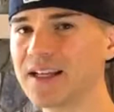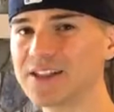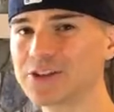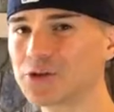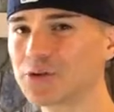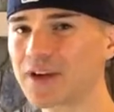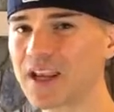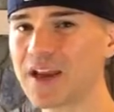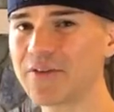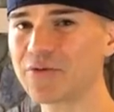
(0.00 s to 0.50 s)
it's
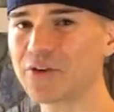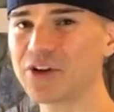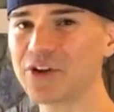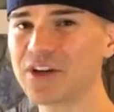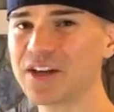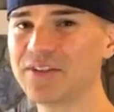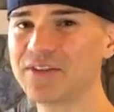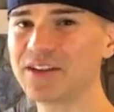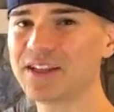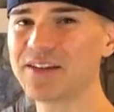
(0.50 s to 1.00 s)
okay for you to
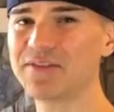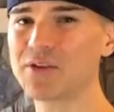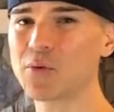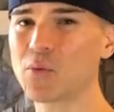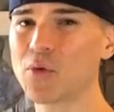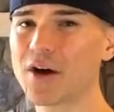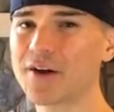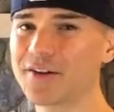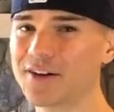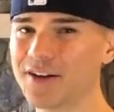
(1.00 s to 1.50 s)
even leave the
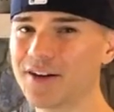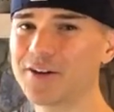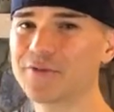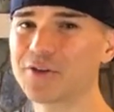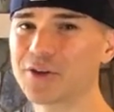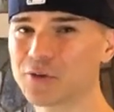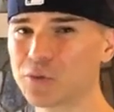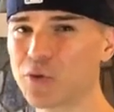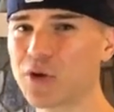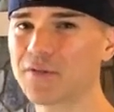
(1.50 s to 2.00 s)
water in here for
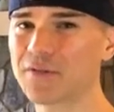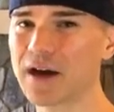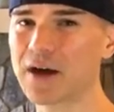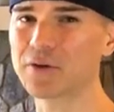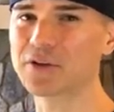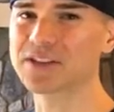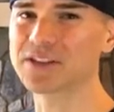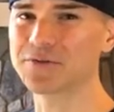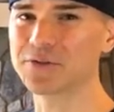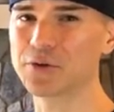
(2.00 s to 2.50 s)
12
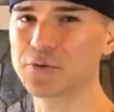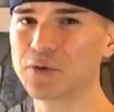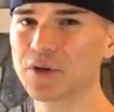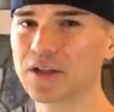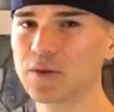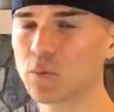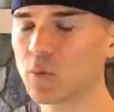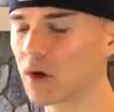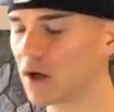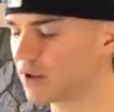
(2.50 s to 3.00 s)
hours if you
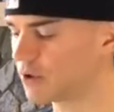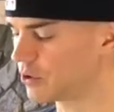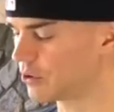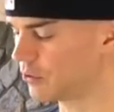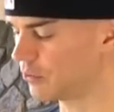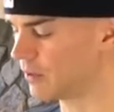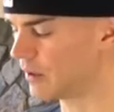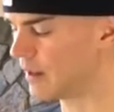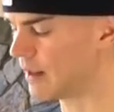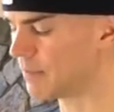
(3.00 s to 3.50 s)
really want to.
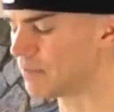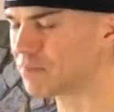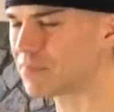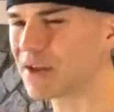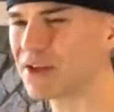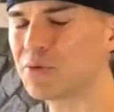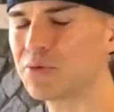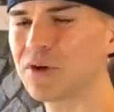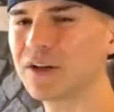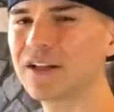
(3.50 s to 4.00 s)
But
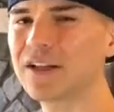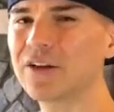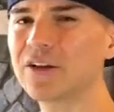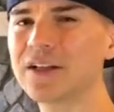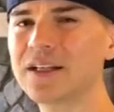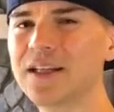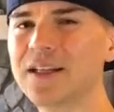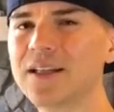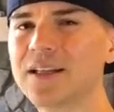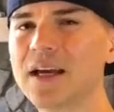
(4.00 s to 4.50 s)
you really only
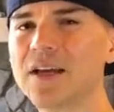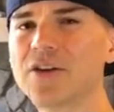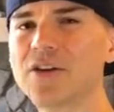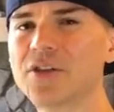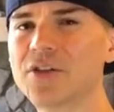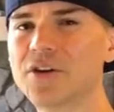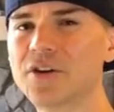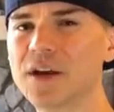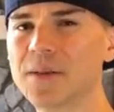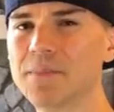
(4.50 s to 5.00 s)
need 10 to
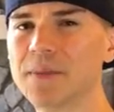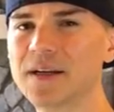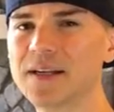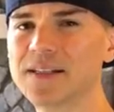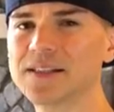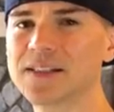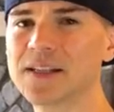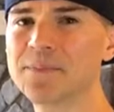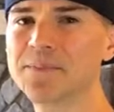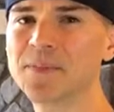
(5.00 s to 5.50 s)
30
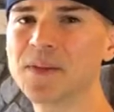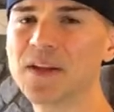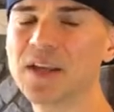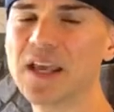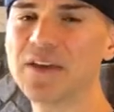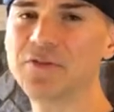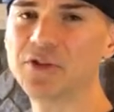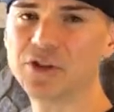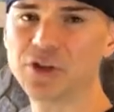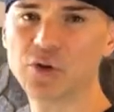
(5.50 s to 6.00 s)
minutes
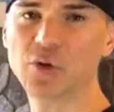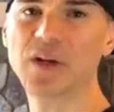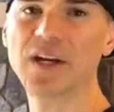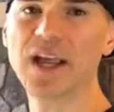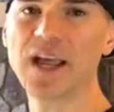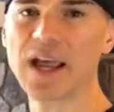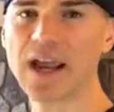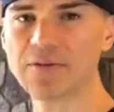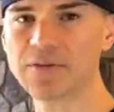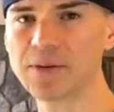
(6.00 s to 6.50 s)
if you're doing
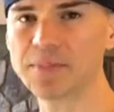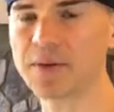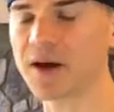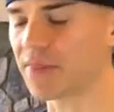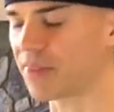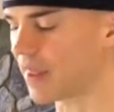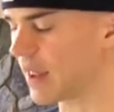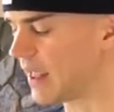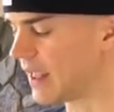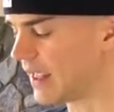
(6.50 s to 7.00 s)
it every
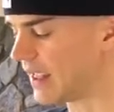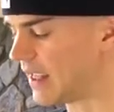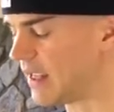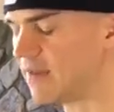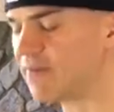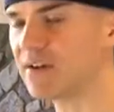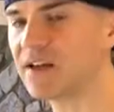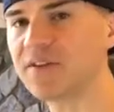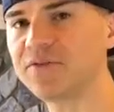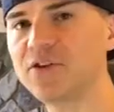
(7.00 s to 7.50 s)
month.
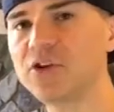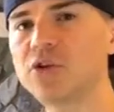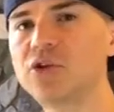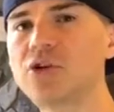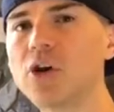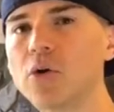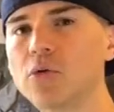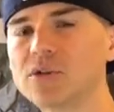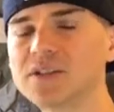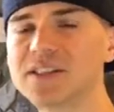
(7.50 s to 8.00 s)
Even if you
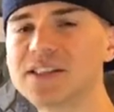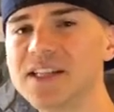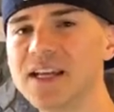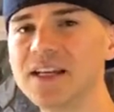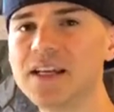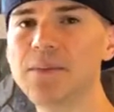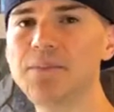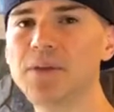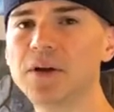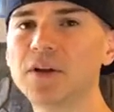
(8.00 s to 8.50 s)
don't see
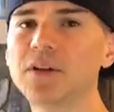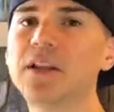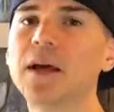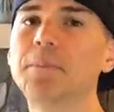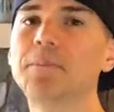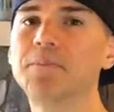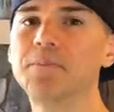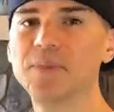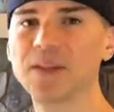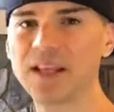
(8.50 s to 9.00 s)
any
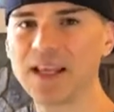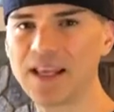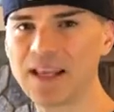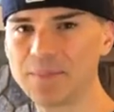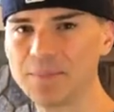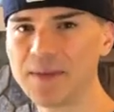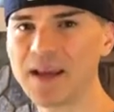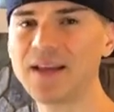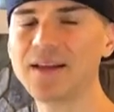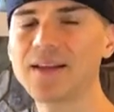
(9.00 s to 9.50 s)
buildup,
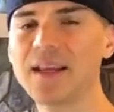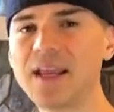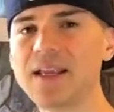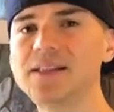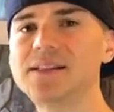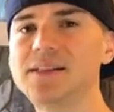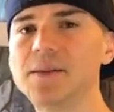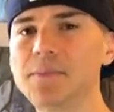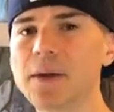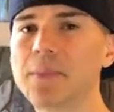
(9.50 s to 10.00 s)
it
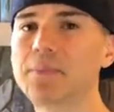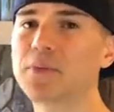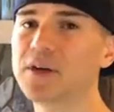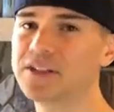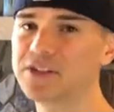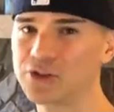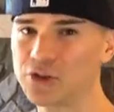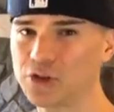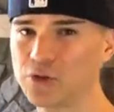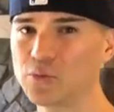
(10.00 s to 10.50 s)
maintains the membrane.
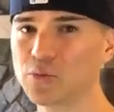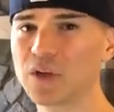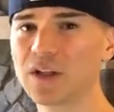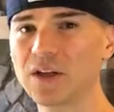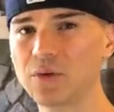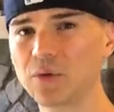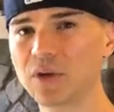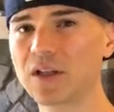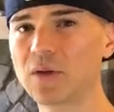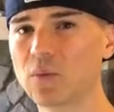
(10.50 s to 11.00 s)
So you really,
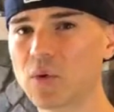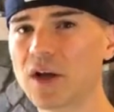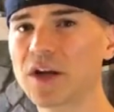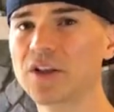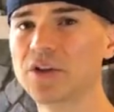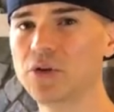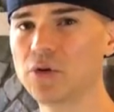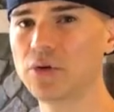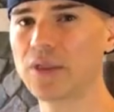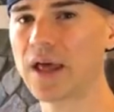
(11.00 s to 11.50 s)
really wanna
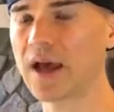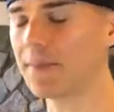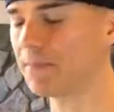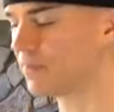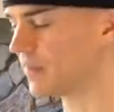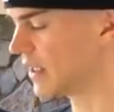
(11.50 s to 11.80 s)
do that.